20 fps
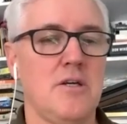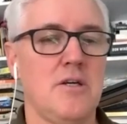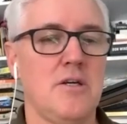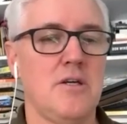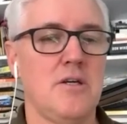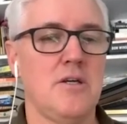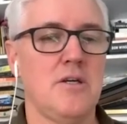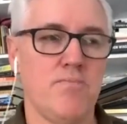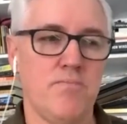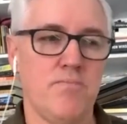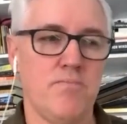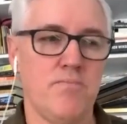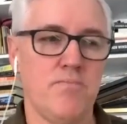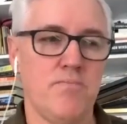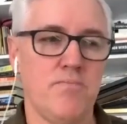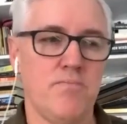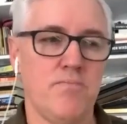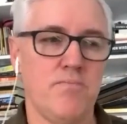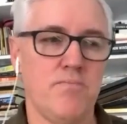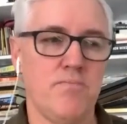uh,
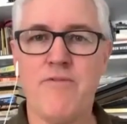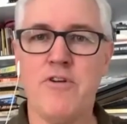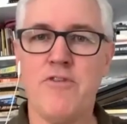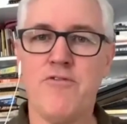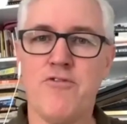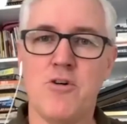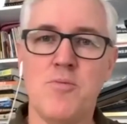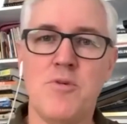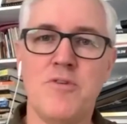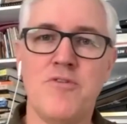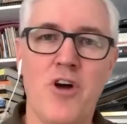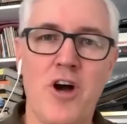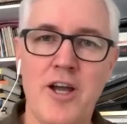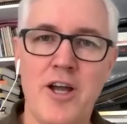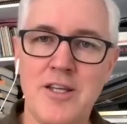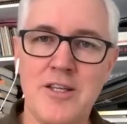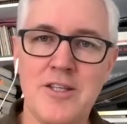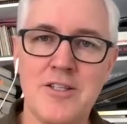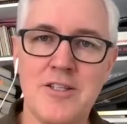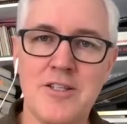nearly every form of
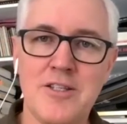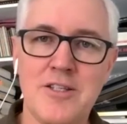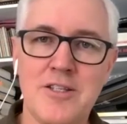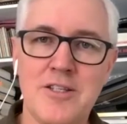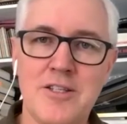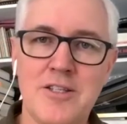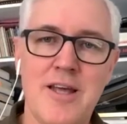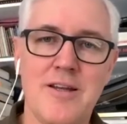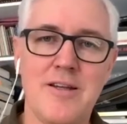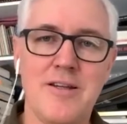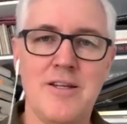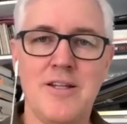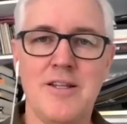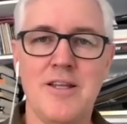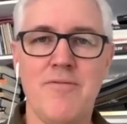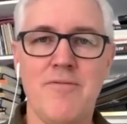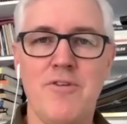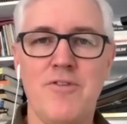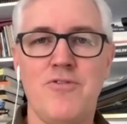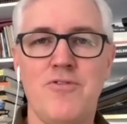writing is like that.
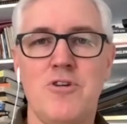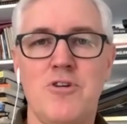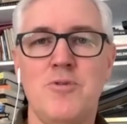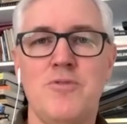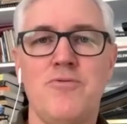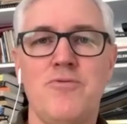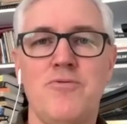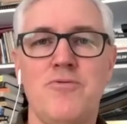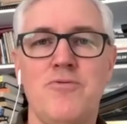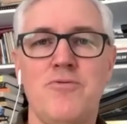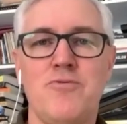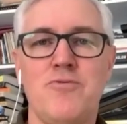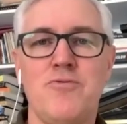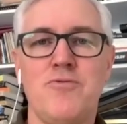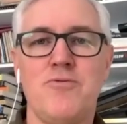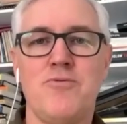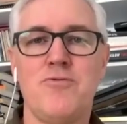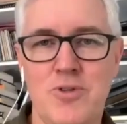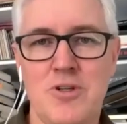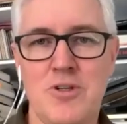Nearly every form of written, yeah.
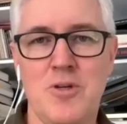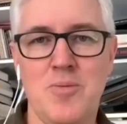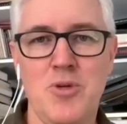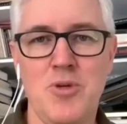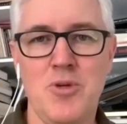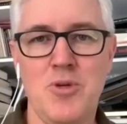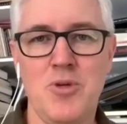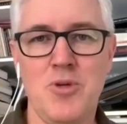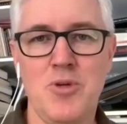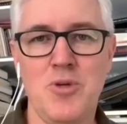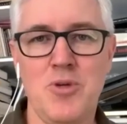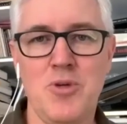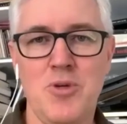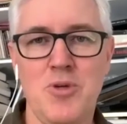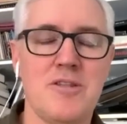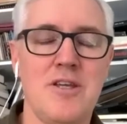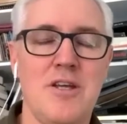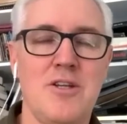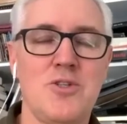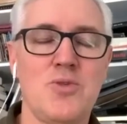written communication is
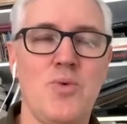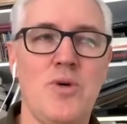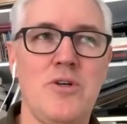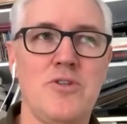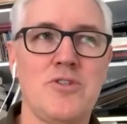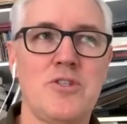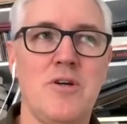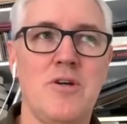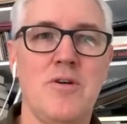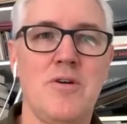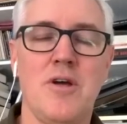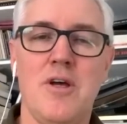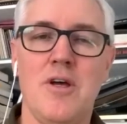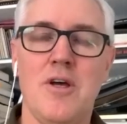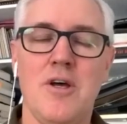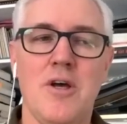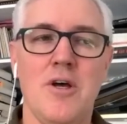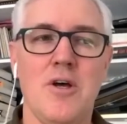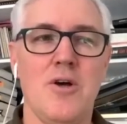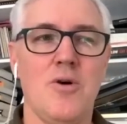like that as well. So,
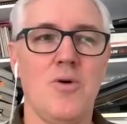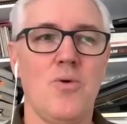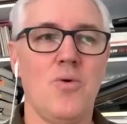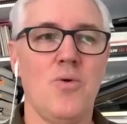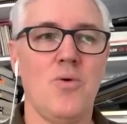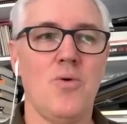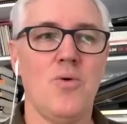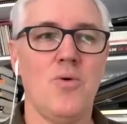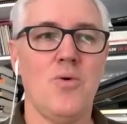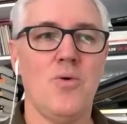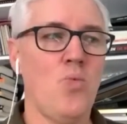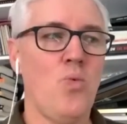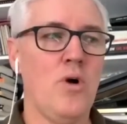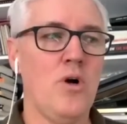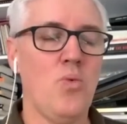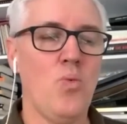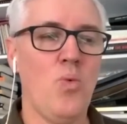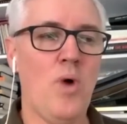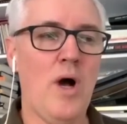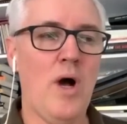w-
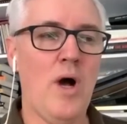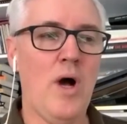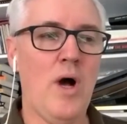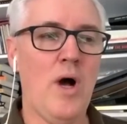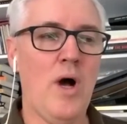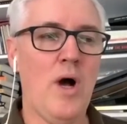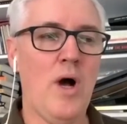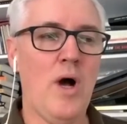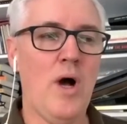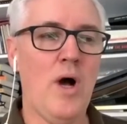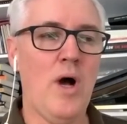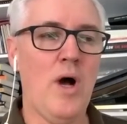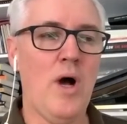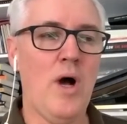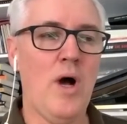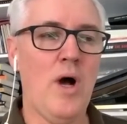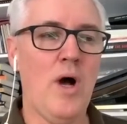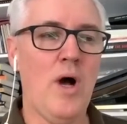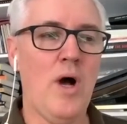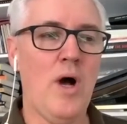one thing that I, I
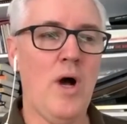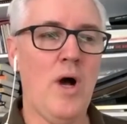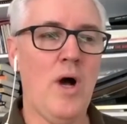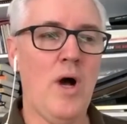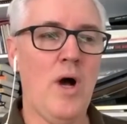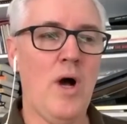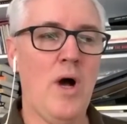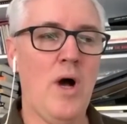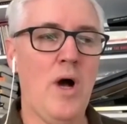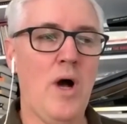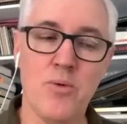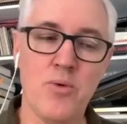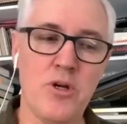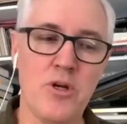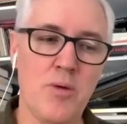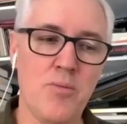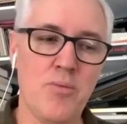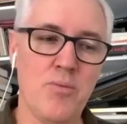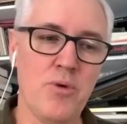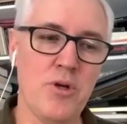notice as an editor when
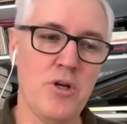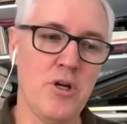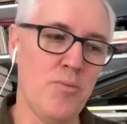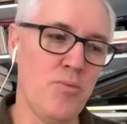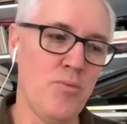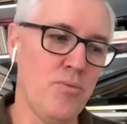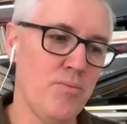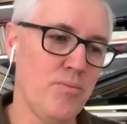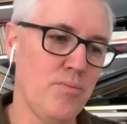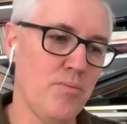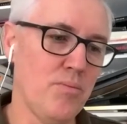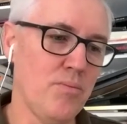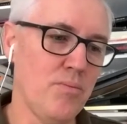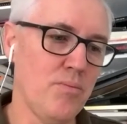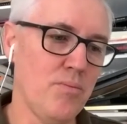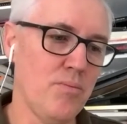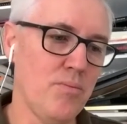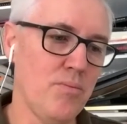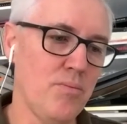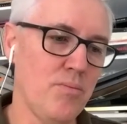I'm when I'm
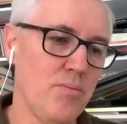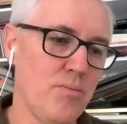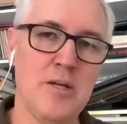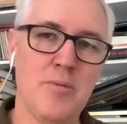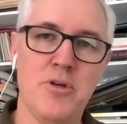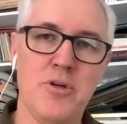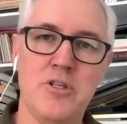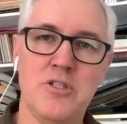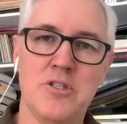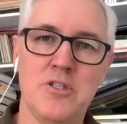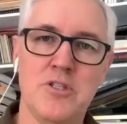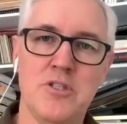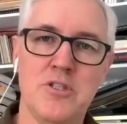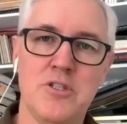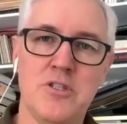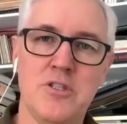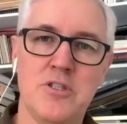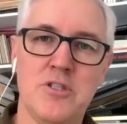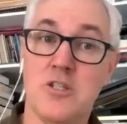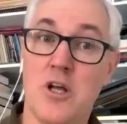editing a piece of
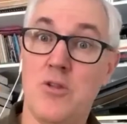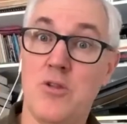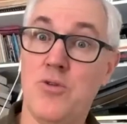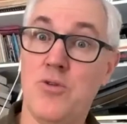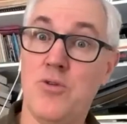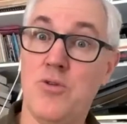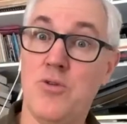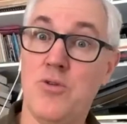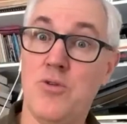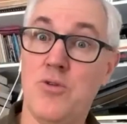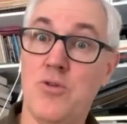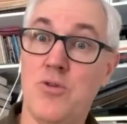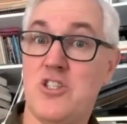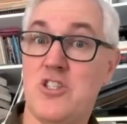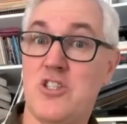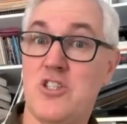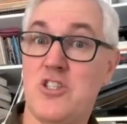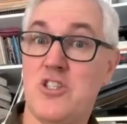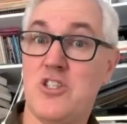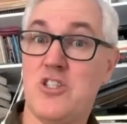work is I look for that
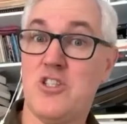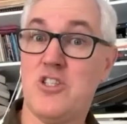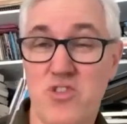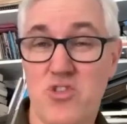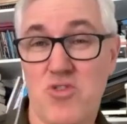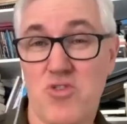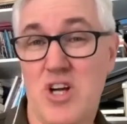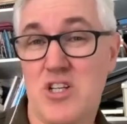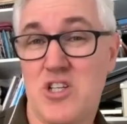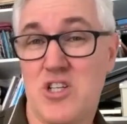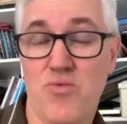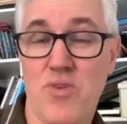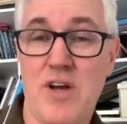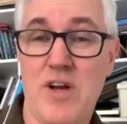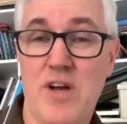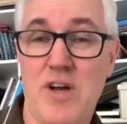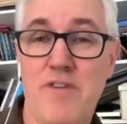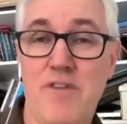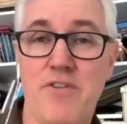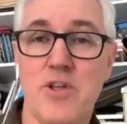sort of structure
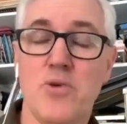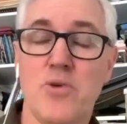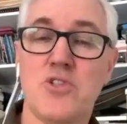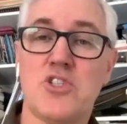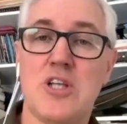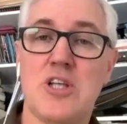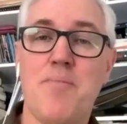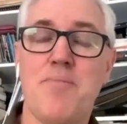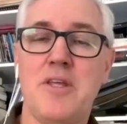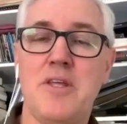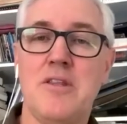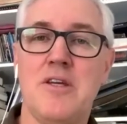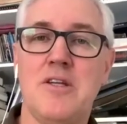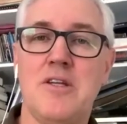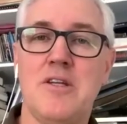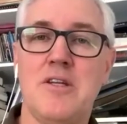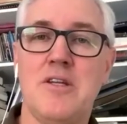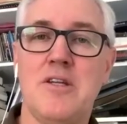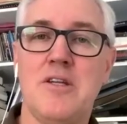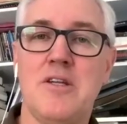roughly or something
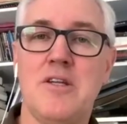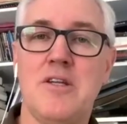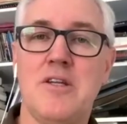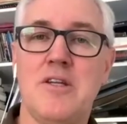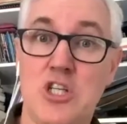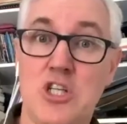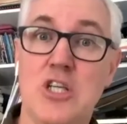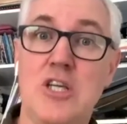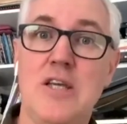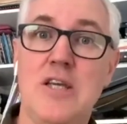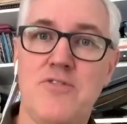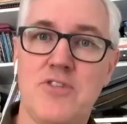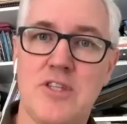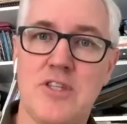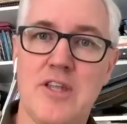that that achieves